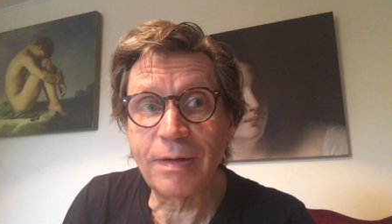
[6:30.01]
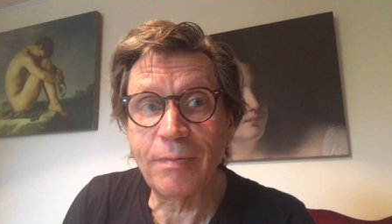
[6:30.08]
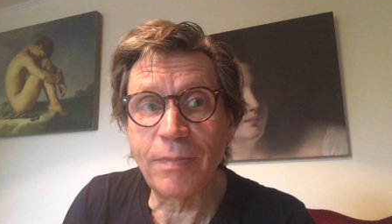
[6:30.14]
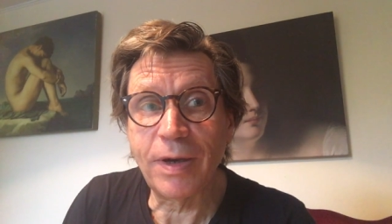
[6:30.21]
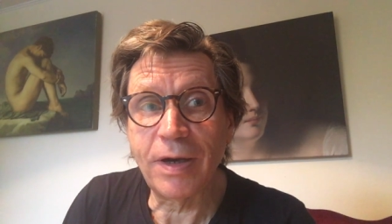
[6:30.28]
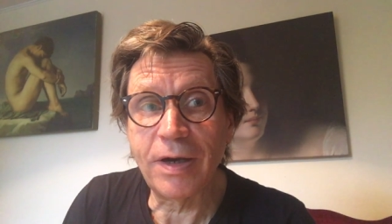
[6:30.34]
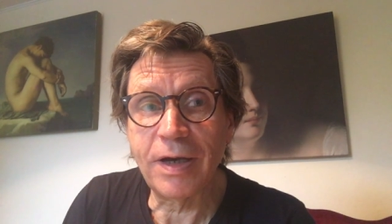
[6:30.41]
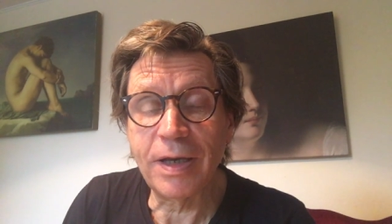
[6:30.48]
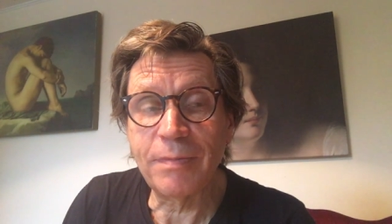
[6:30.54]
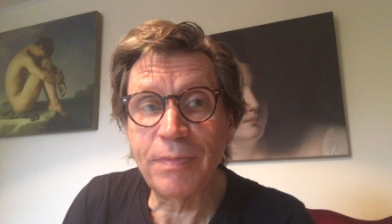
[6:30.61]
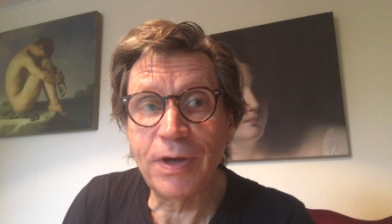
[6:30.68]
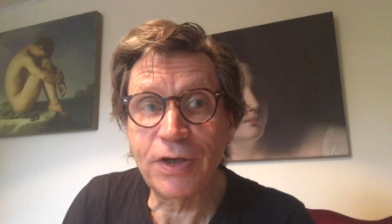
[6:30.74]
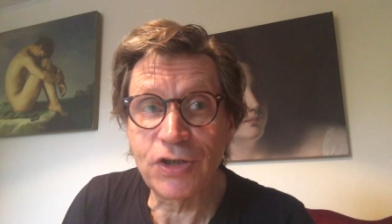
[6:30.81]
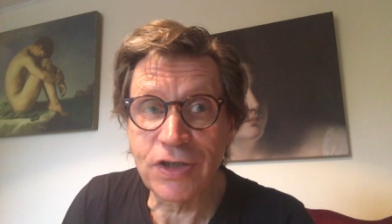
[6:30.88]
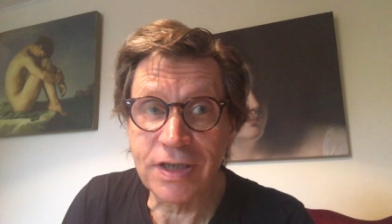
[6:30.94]
by
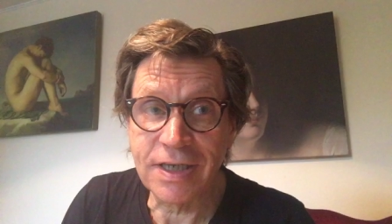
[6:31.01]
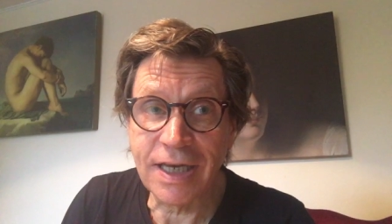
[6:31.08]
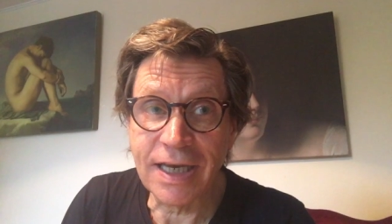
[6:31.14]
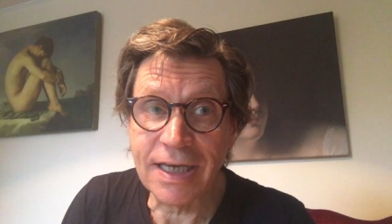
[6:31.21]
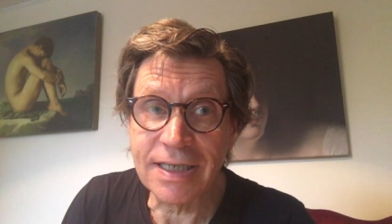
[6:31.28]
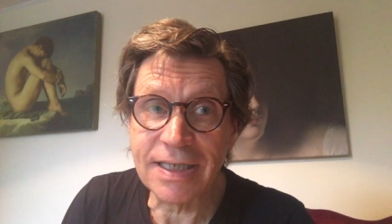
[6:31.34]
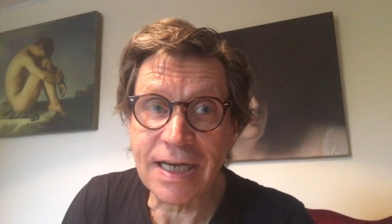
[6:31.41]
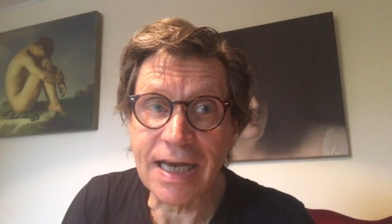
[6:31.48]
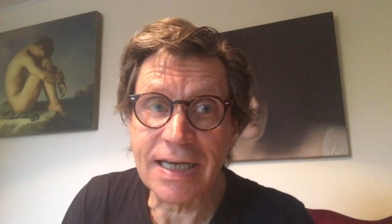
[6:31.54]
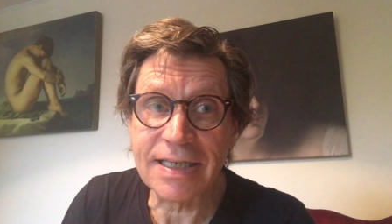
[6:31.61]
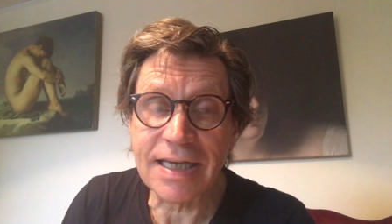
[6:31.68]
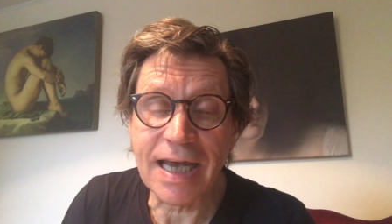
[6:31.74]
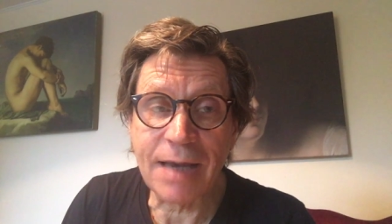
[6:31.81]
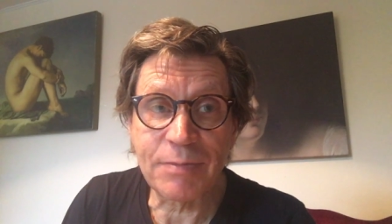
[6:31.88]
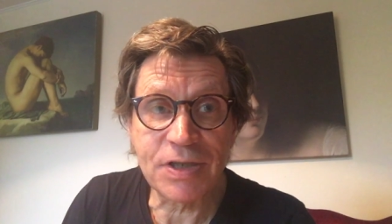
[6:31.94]
purchasing it at
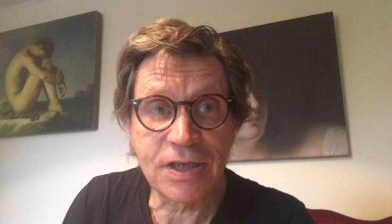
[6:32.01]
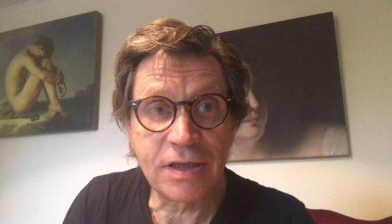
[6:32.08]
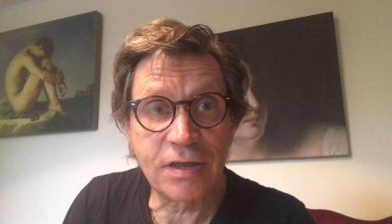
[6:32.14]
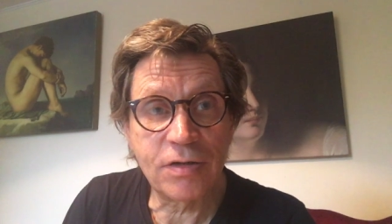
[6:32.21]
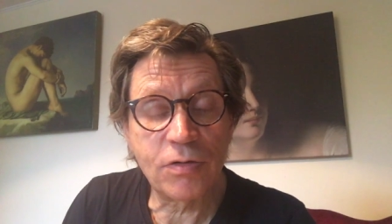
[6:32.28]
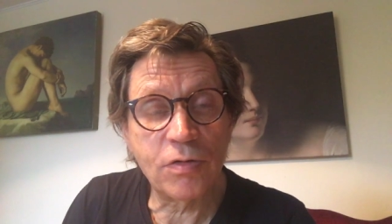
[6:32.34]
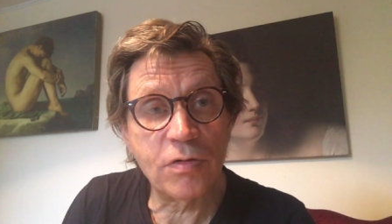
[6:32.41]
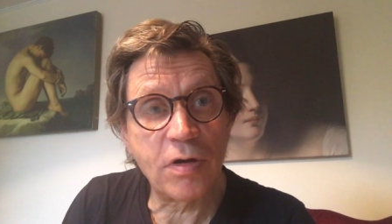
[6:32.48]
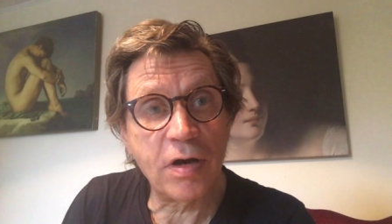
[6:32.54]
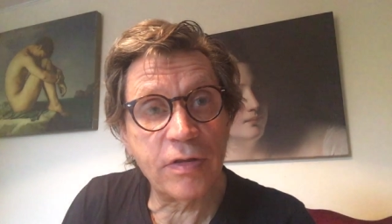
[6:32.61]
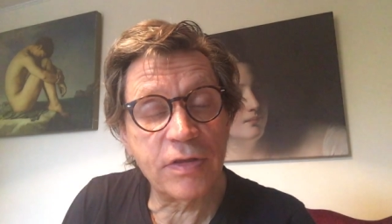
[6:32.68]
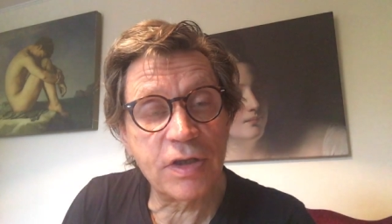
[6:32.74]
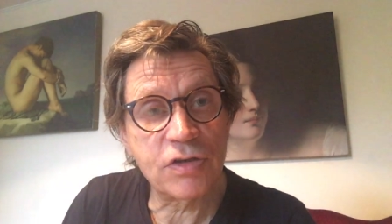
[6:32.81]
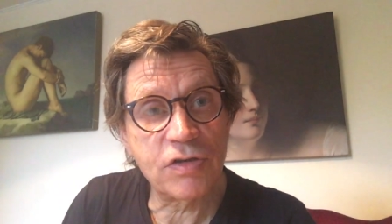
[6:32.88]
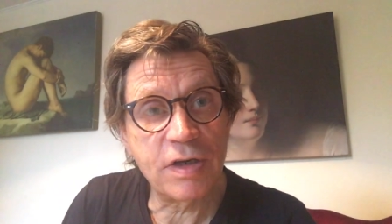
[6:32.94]
Amazon or
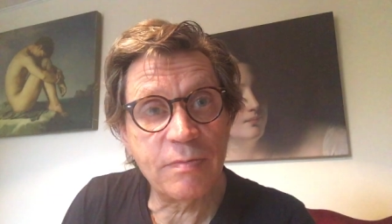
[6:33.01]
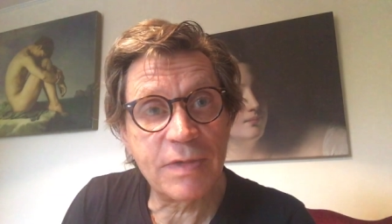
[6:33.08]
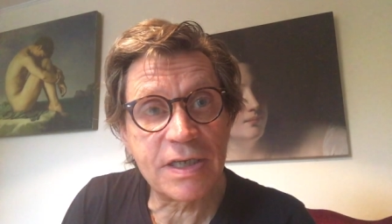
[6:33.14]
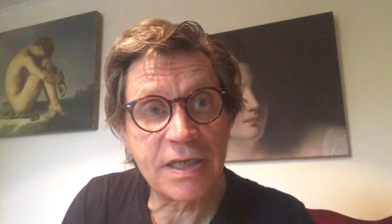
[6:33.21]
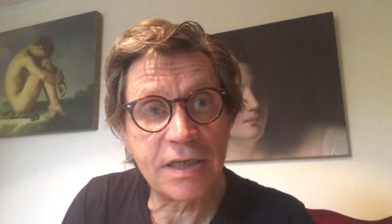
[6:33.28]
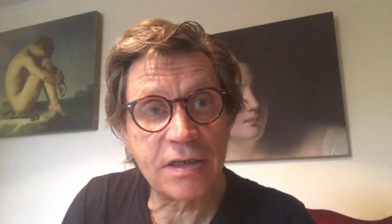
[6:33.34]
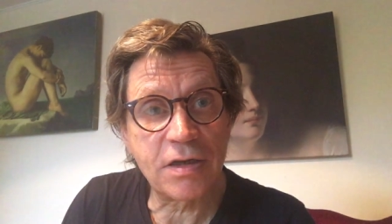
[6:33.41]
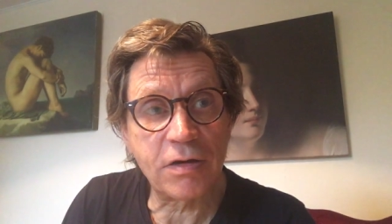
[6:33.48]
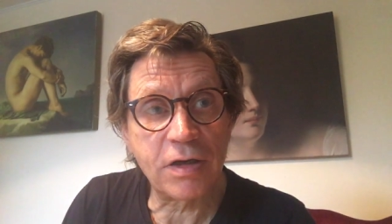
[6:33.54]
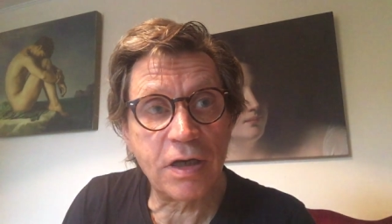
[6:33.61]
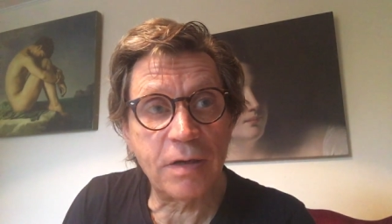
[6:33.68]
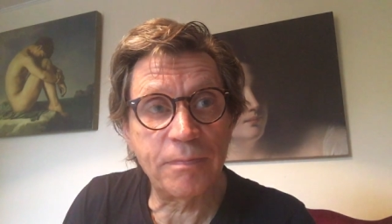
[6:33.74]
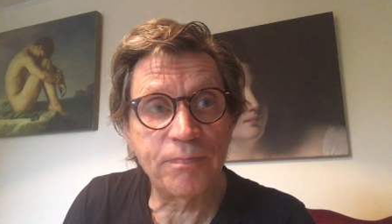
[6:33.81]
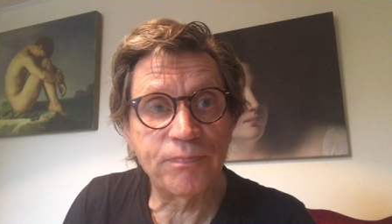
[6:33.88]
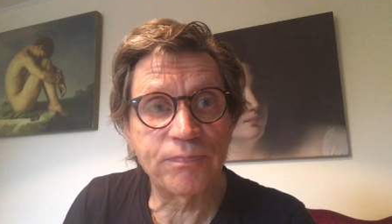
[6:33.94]
on
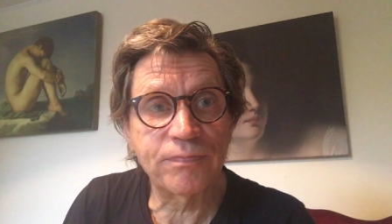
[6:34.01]
thetreemystic.com.